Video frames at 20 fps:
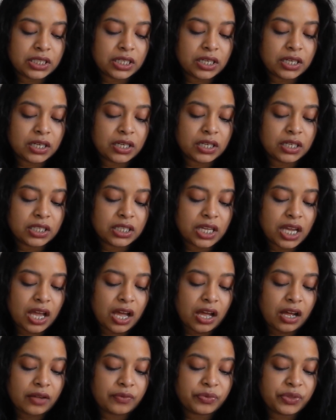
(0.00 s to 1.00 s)

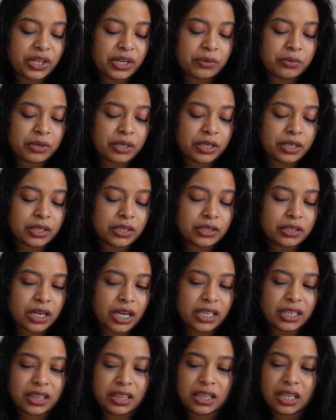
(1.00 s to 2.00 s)
yeah, there were,
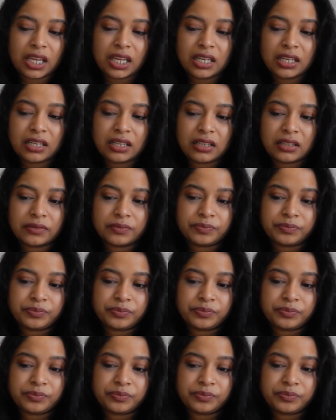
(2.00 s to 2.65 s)
I think,